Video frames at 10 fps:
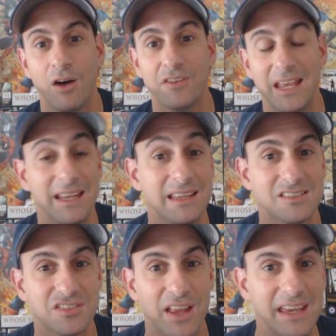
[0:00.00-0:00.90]
of getting
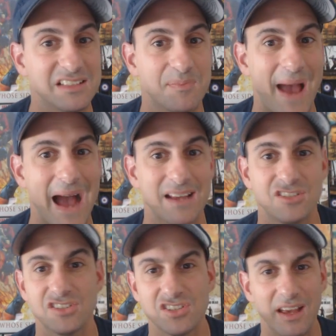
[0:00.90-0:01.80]
his legs back,
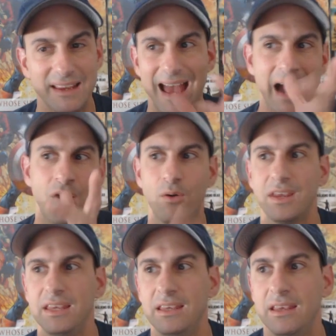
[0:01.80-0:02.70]
just like how
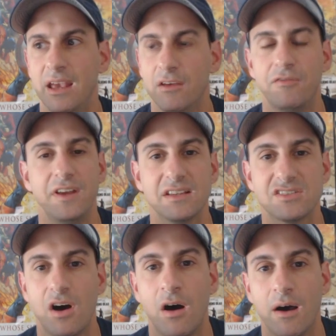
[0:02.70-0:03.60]
he
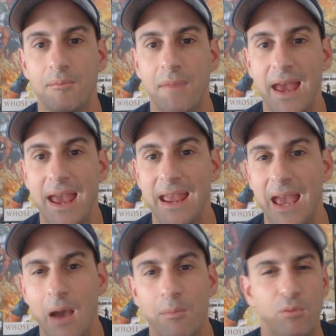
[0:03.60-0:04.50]
fixed Aunt May.
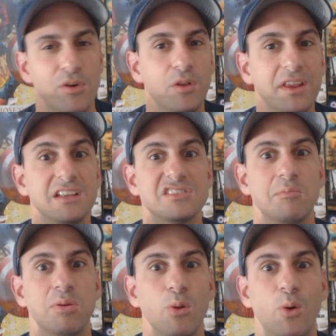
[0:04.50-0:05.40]
But really, it's a
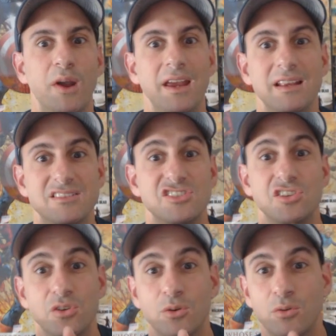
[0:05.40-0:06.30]
ploy
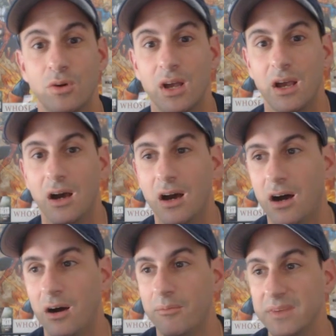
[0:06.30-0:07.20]
to
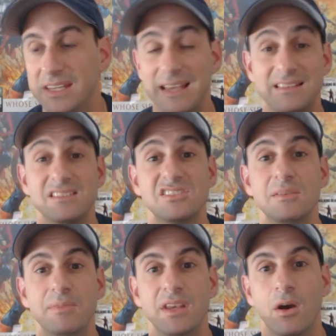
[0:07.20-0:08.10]
get the
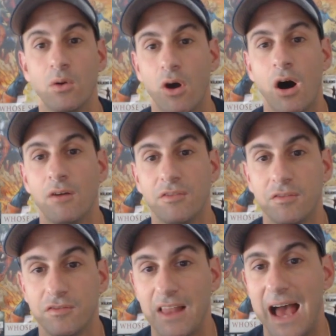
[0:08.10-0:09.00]
symbiote off of
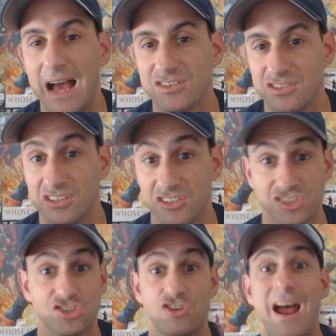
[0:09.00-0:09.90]
Flash, to
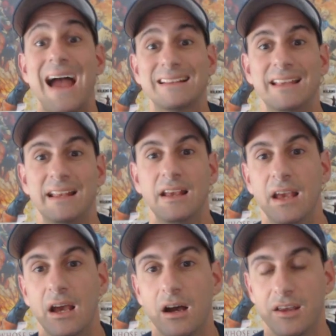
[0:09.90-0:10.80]
extract it,
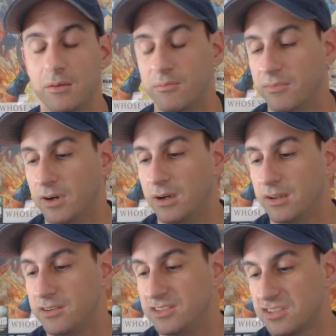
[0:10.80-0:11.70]

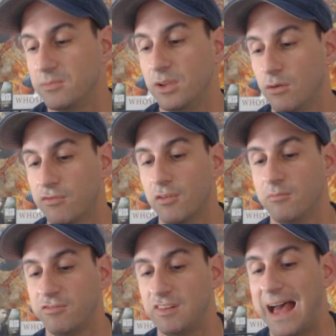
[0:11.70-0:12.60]
the symbiote
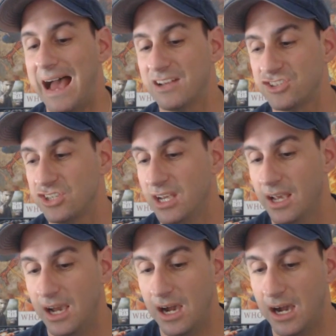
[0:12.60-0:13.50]
from Flash.
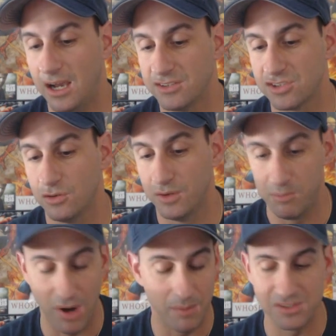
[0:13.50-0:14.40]
So he
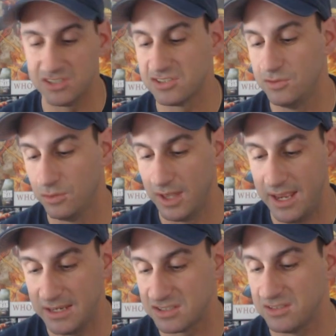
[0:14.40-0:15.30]
promises new
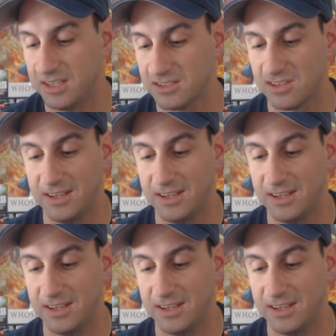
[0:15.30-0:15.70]
legs and things